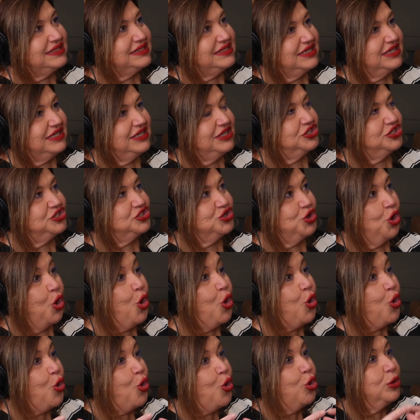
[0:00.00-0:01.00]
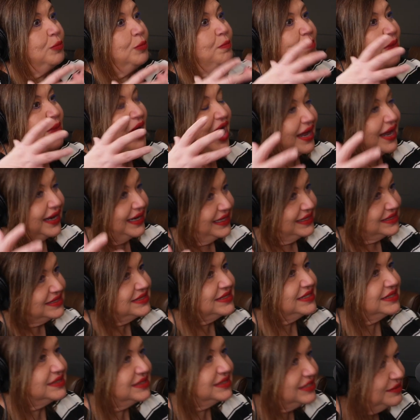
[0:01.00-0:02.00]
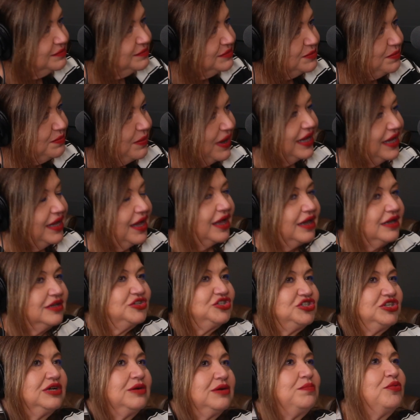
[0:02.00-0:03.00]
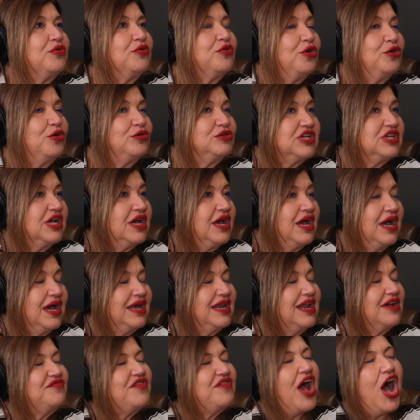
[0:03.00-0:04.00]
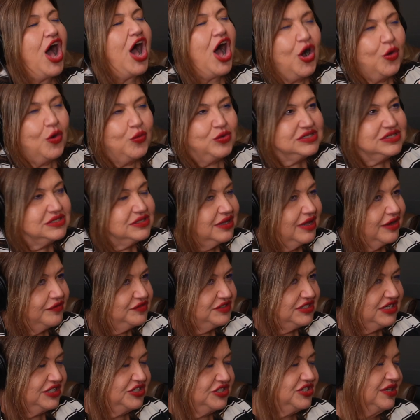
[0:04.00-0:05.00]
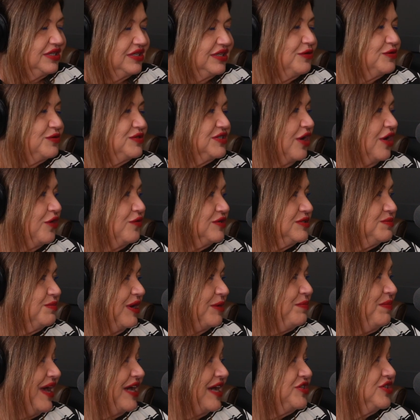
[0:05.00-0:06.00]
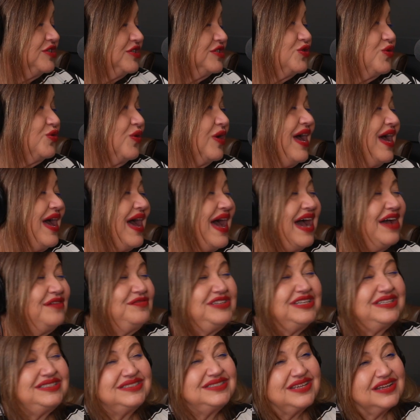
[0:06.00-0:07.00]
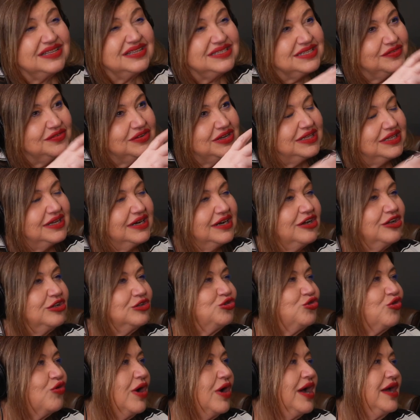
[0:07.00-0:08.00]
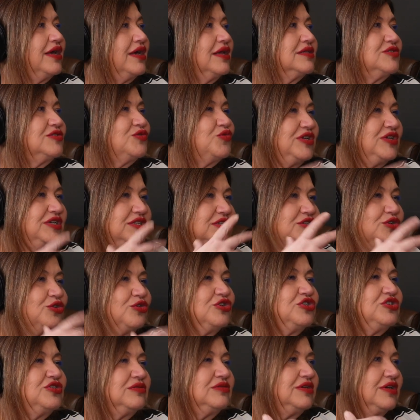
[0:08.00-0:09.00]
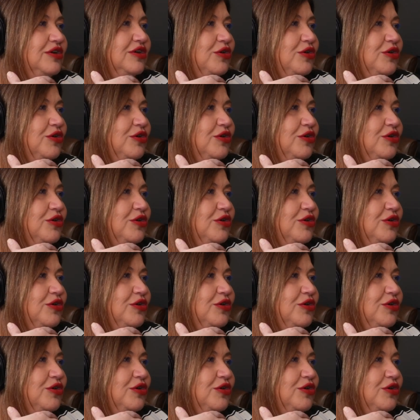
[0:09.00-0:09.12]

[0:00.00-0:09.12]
teach whole body systems biology approach, and I've always loved teaching. That was always my passion. So I've did tons of clinical trials, research,